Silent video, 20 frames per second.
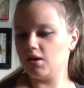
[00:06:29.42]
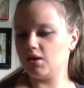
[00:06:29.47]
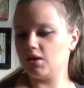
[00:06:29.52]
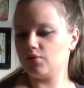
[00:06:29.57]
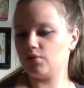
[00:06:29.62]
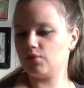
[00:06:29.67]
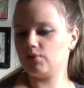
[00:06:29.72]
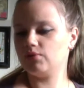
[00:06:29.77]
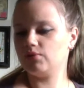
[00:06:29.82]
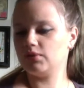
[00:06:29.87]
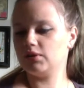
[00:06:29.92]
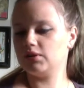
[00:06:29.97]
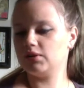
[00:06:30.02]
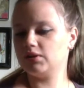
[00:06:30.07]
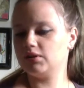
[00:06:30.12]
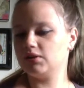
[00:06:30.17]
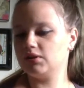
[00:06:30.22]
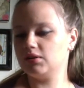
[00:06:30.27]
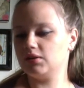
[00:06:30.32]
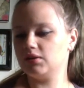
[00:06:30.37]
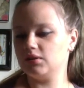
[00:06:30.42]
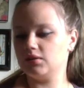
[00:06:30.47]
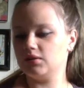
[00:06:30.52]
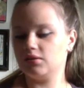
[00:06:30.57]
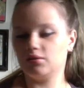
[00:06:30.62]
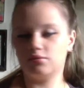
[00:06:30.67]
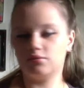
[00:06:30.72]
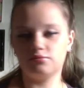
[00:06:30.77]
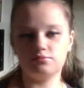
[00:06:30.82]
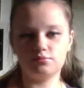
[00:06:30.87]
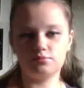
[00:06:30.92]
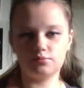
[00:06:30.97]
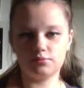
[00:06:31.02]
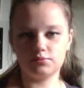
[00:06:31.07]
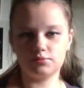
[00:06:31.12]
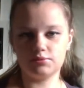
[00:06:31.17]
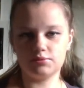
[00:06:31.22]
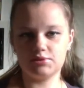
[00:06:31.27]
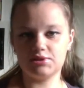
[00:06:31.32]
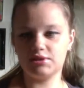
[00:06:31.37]
Revlon
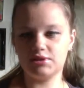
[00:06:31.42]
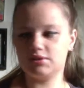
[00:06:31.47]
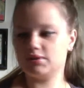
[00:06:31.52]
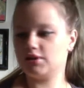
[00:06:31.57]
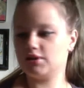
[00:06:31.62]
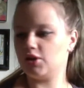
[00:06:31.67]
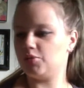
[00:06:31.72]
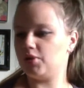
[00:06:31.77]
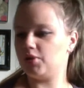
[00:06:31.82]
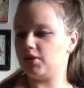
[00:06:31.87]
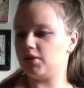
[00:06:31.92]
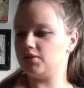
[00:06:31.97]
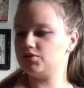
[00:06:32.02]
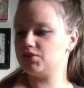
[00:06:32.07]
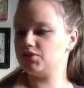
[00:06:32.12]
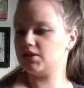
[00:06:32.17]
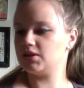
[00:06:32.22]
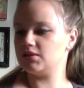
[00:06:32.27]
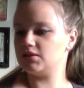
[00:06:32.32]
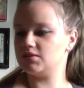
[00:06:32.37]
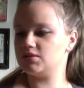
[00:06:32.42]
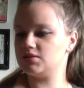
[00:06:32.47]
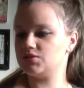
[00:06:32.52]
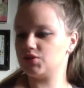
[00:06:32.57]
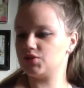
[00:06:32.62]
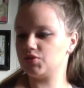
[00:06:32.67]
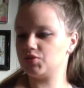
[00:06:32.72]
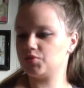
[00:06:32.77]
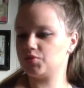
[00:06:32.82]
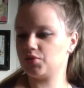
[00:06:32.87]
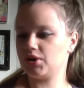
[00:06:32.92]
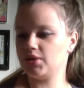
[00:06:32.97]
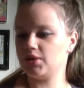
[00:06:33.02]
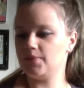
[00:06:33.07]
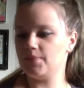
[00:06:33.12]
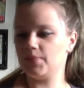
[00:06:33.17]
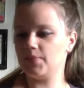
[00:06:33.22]
Scented Nail Polish in Surf Spray,